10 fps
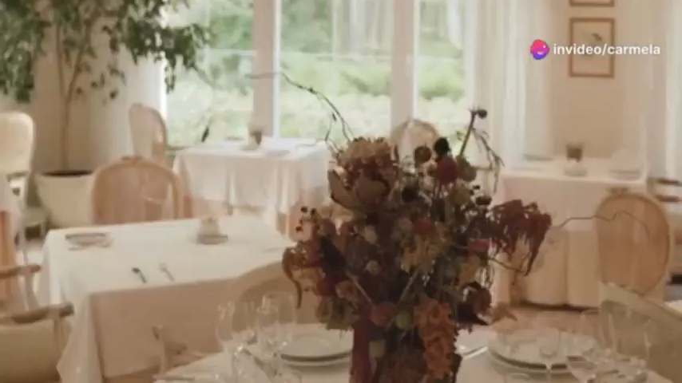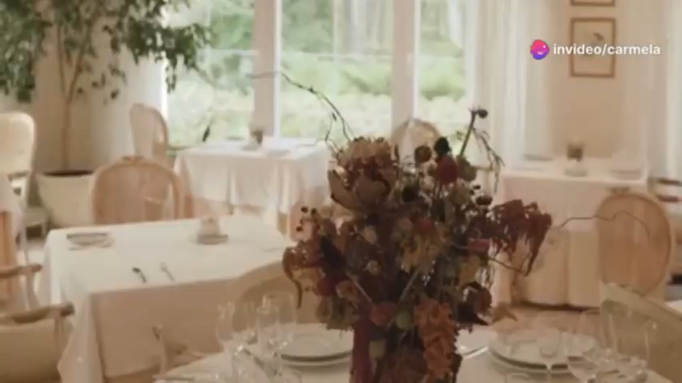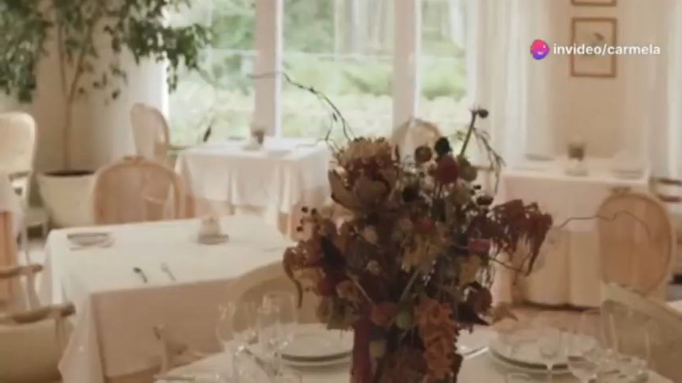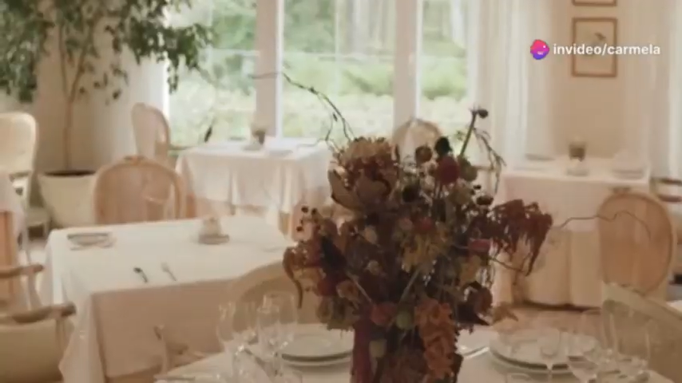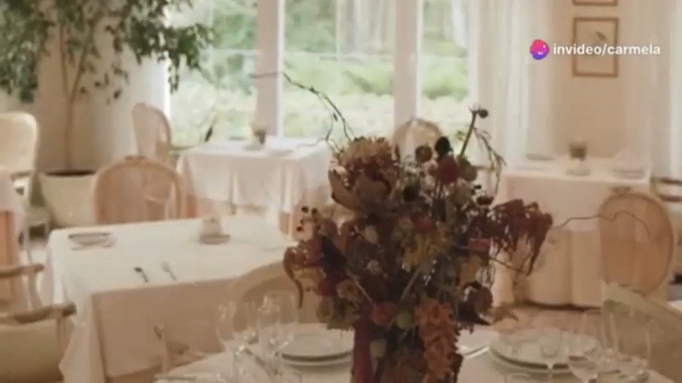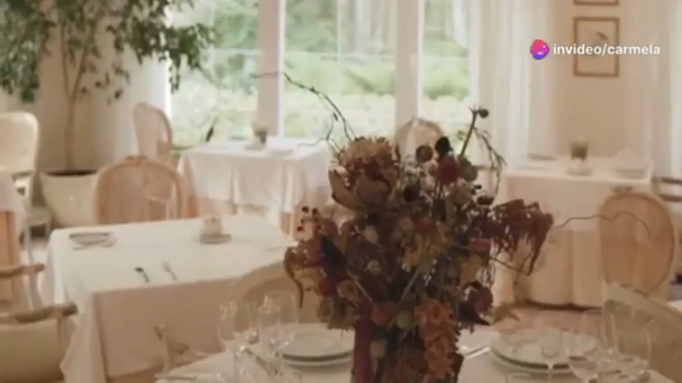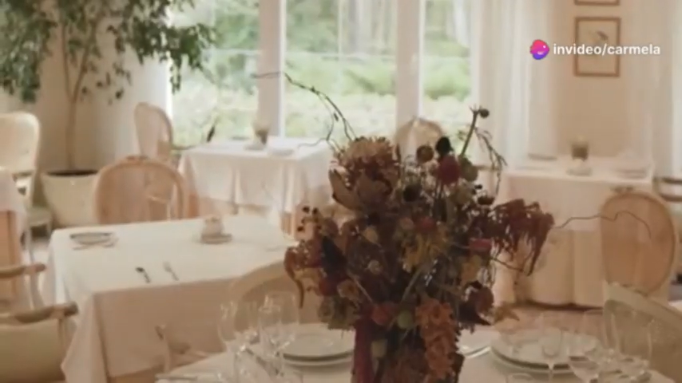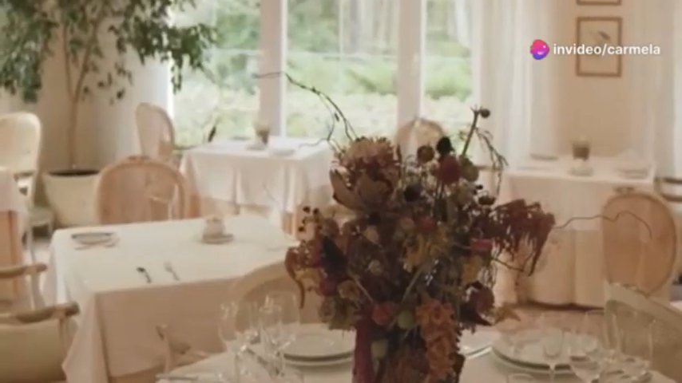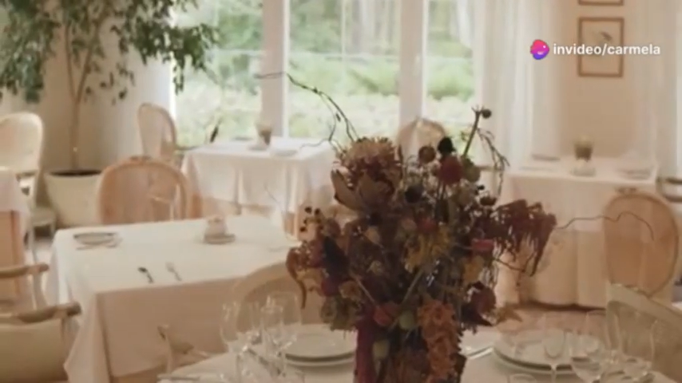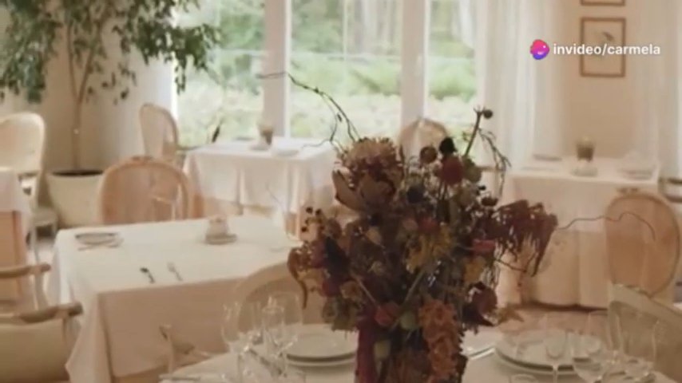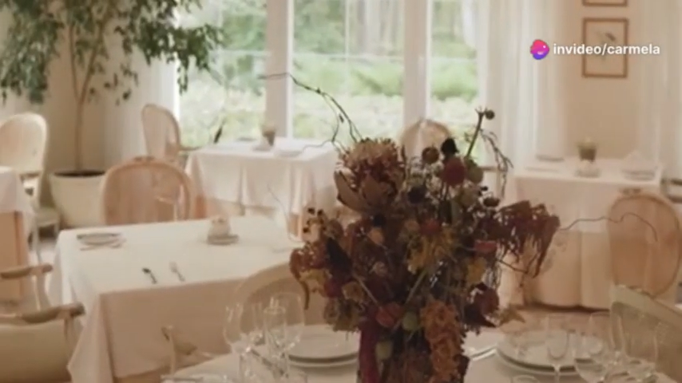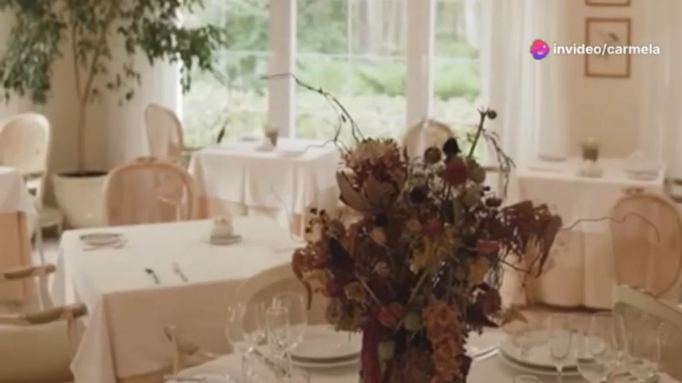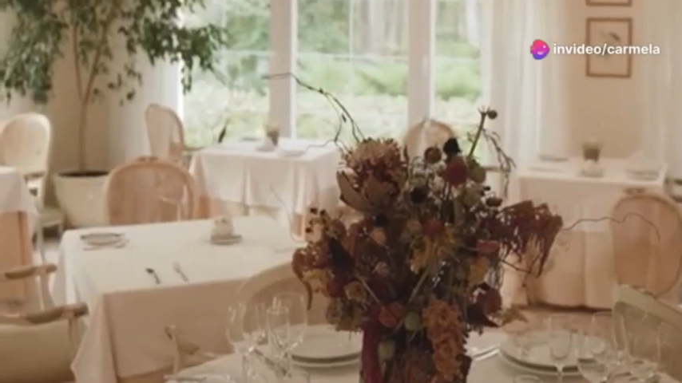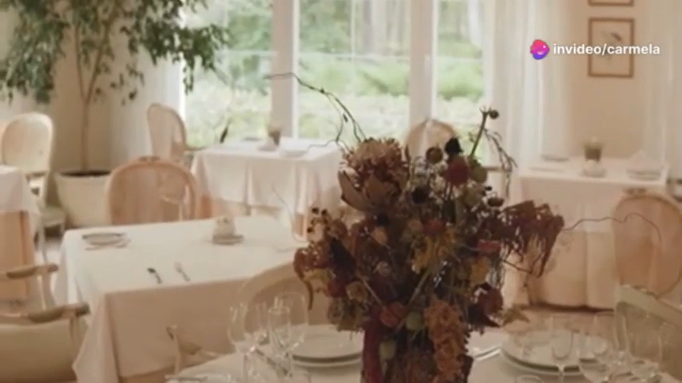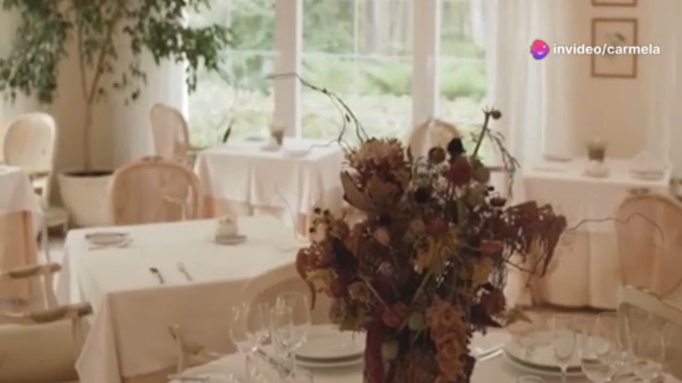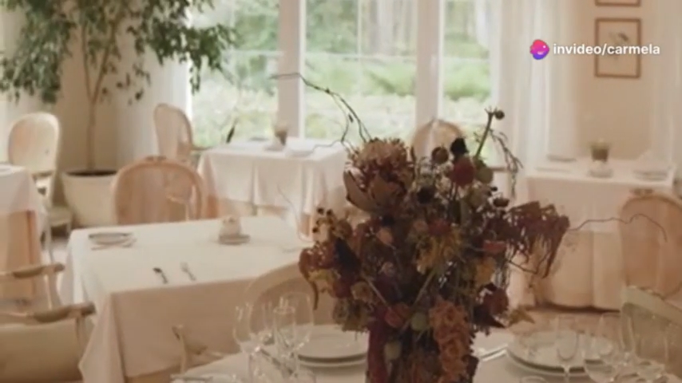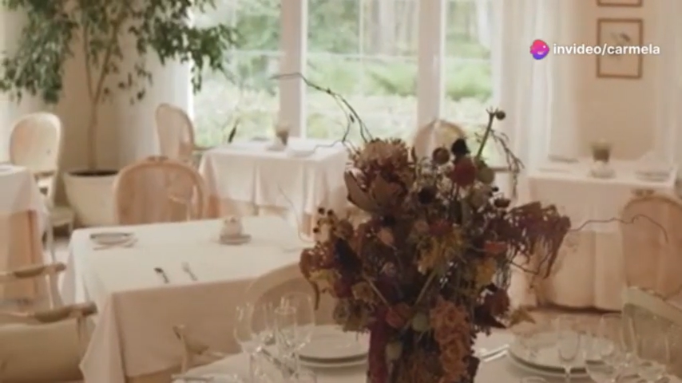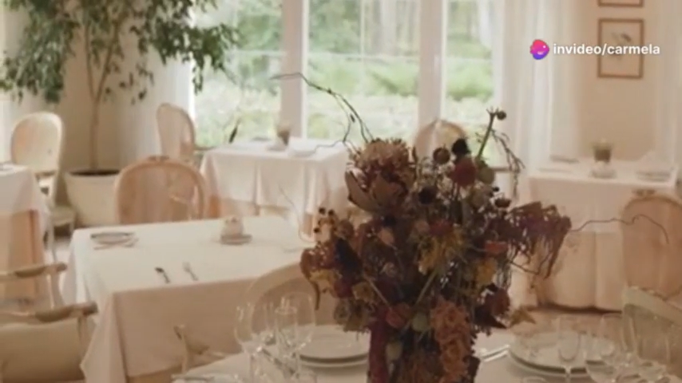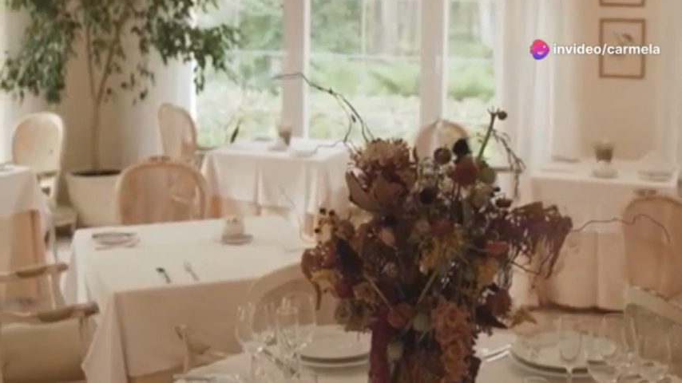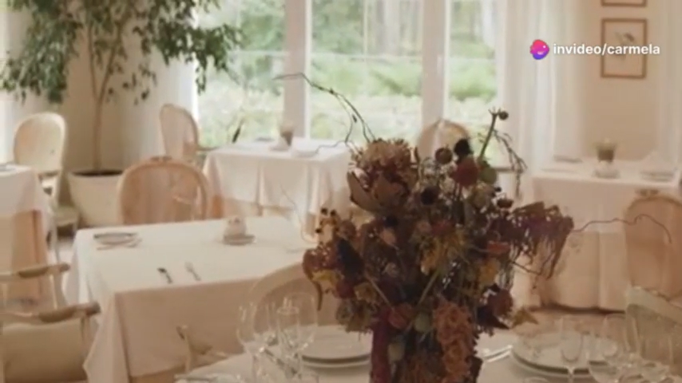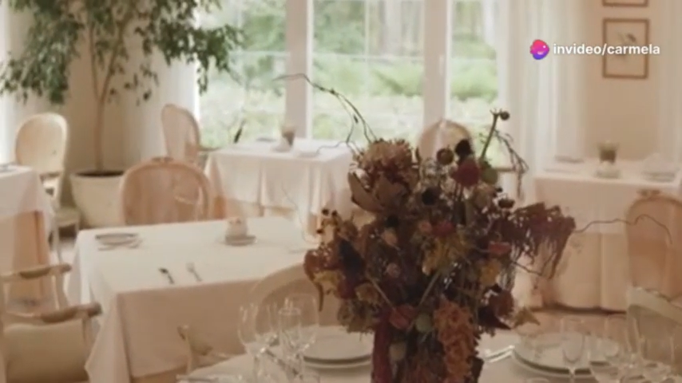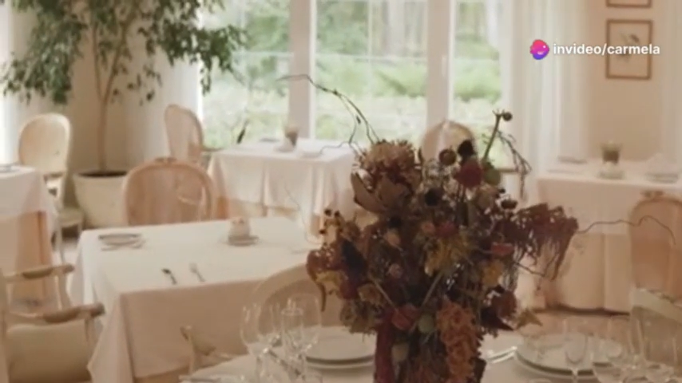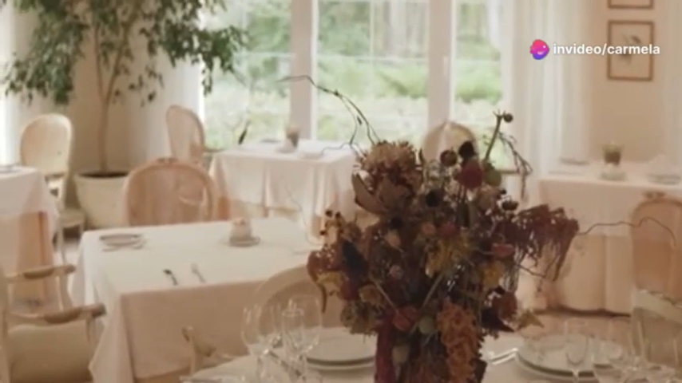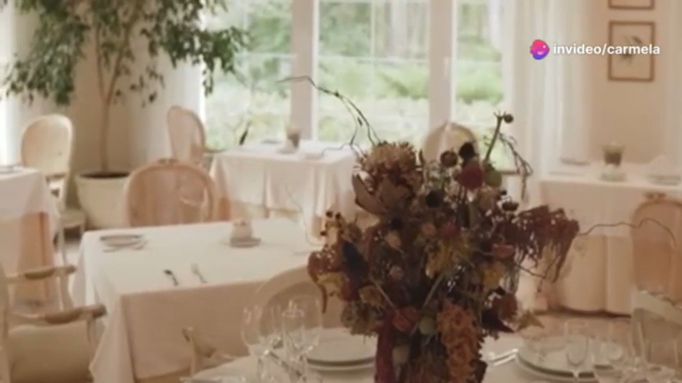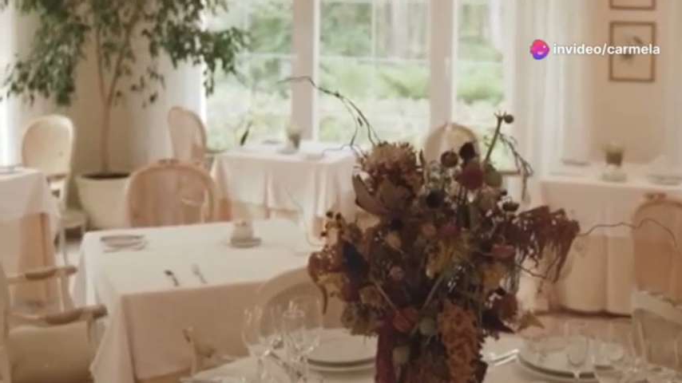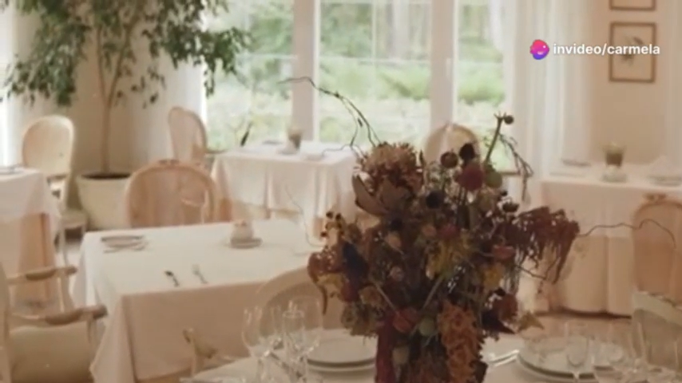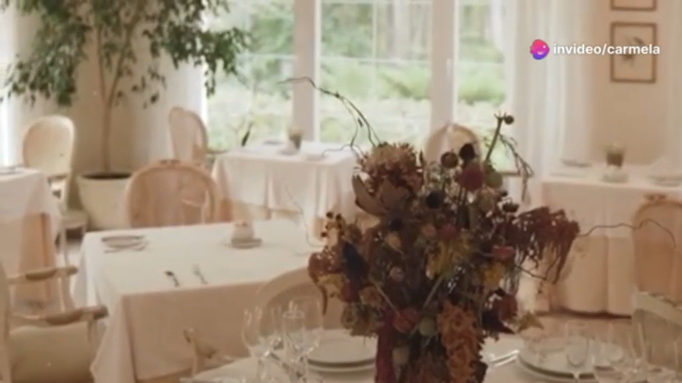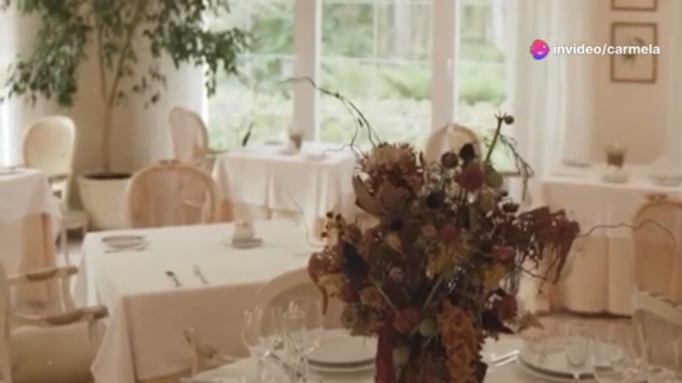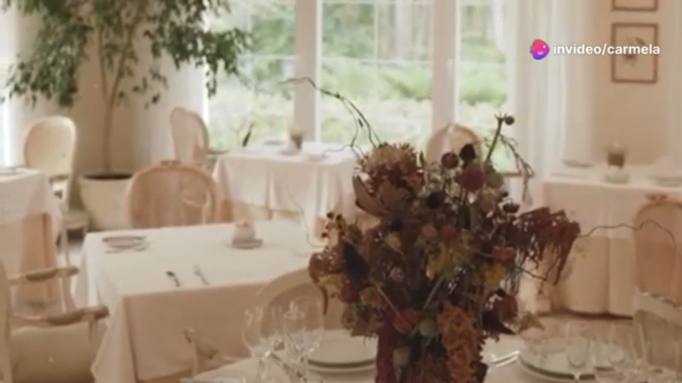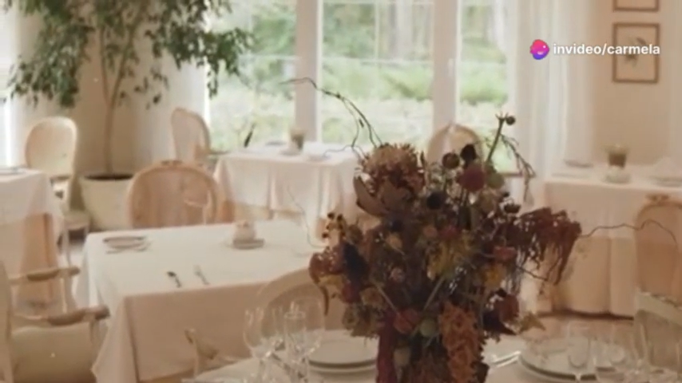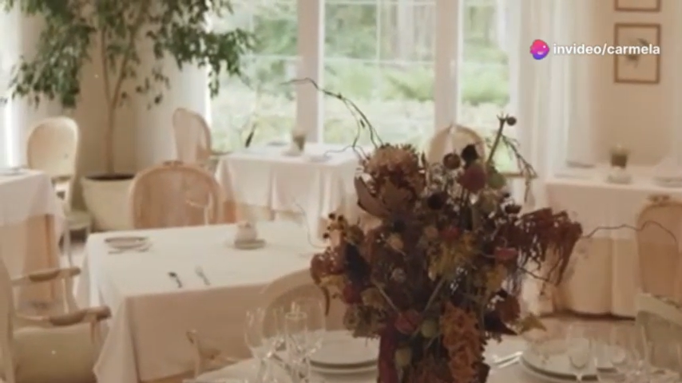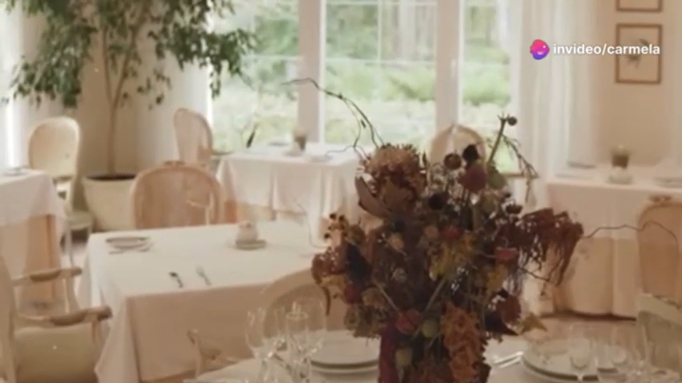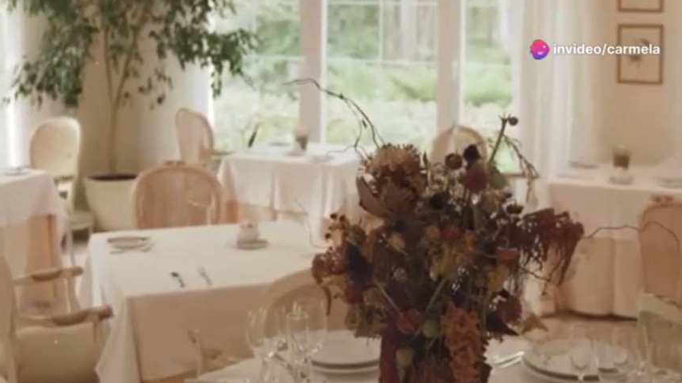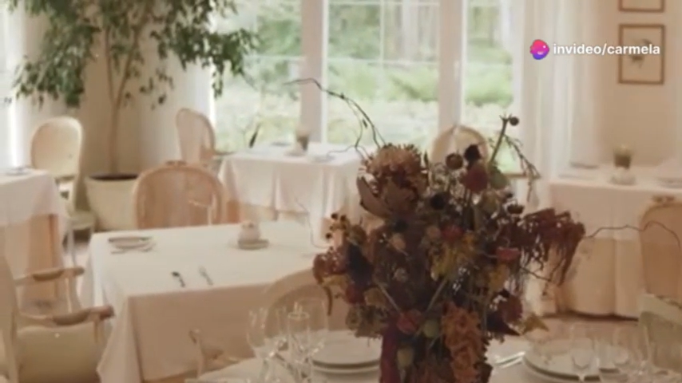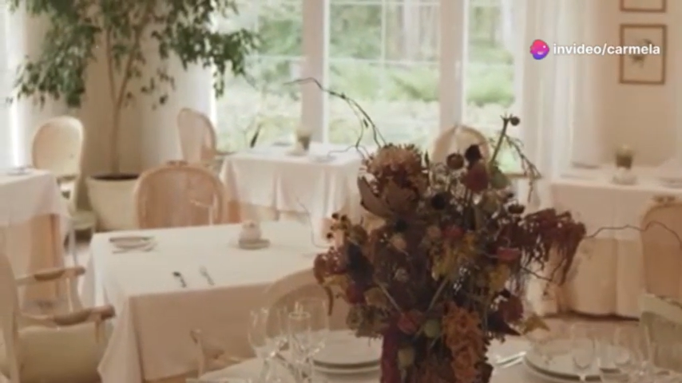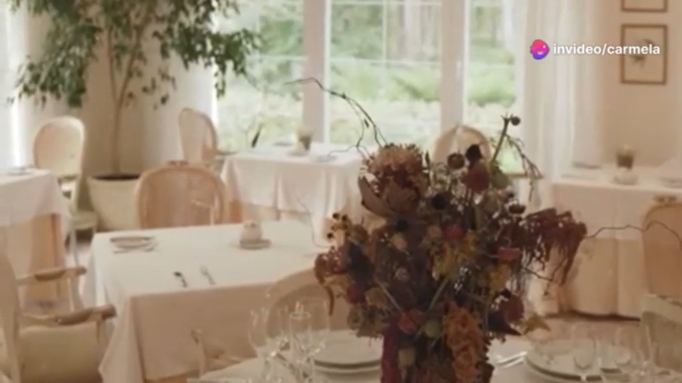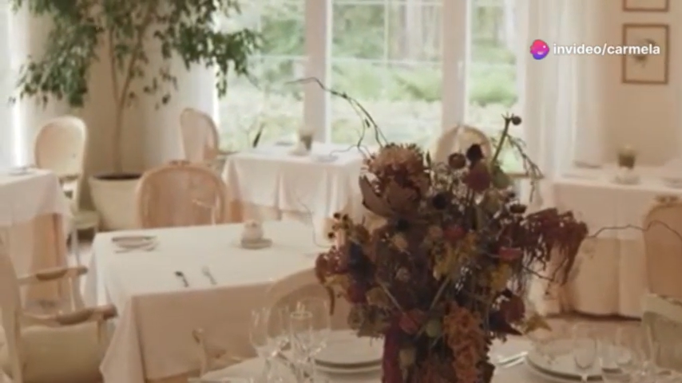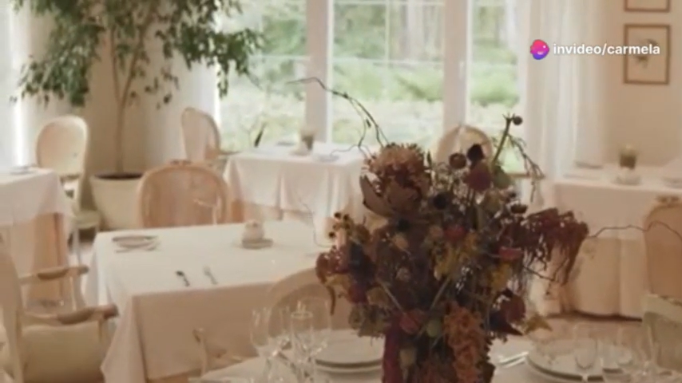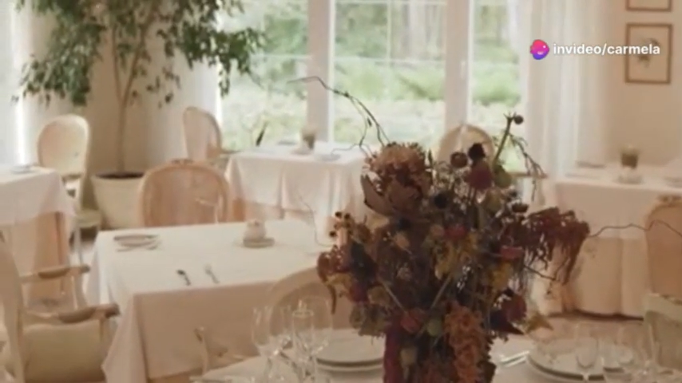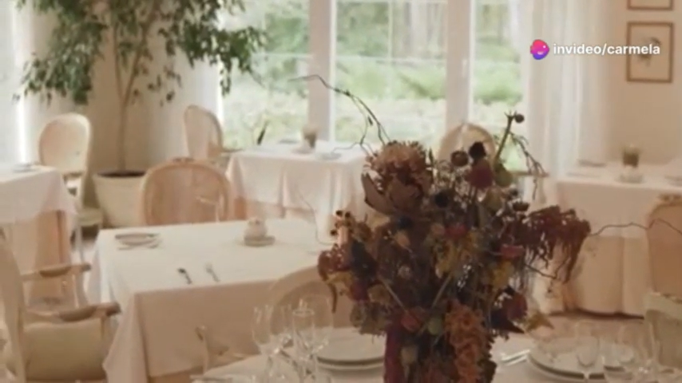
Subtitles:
[unreadable: no face in view]